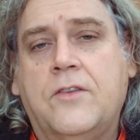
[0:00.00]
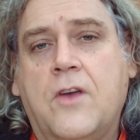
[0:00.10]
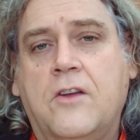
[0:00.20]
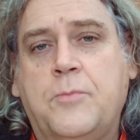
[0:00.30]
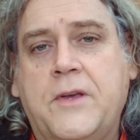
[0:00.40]

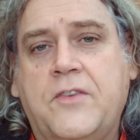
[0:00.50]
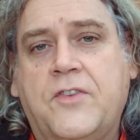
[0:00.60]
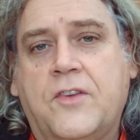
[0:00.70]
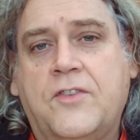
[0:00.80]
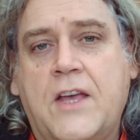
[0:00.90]
going to be
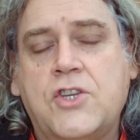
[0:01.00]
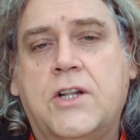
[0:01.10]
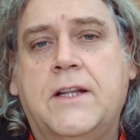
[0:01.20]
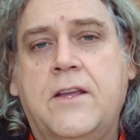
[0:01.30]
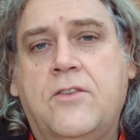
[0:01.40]

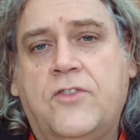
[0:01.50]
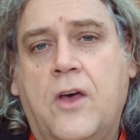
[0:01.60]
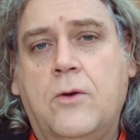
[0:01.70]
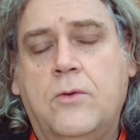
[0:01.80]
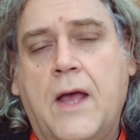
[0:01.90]
successionally
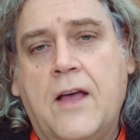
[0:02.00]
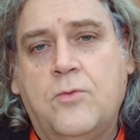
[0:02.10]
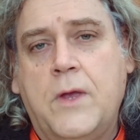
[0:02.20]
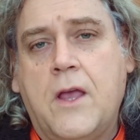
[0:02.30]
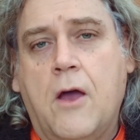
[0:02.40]
sown
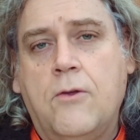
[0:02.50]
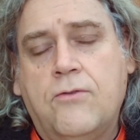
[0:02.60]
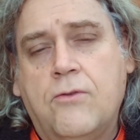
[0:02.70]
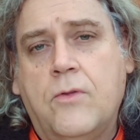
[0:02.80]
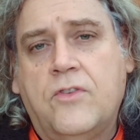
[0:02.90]
as we go
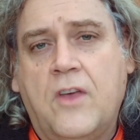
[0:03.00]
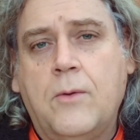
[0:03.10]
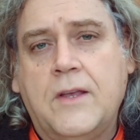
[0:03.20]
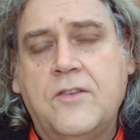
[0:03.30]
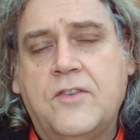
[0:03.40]
through the
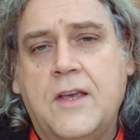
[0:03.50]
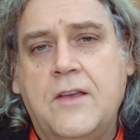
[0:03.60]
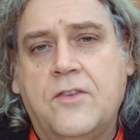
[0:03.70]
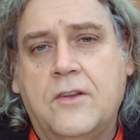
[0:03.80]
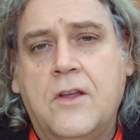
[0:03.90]
sowing
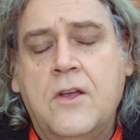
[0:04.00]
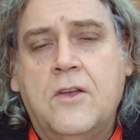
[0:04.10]
season,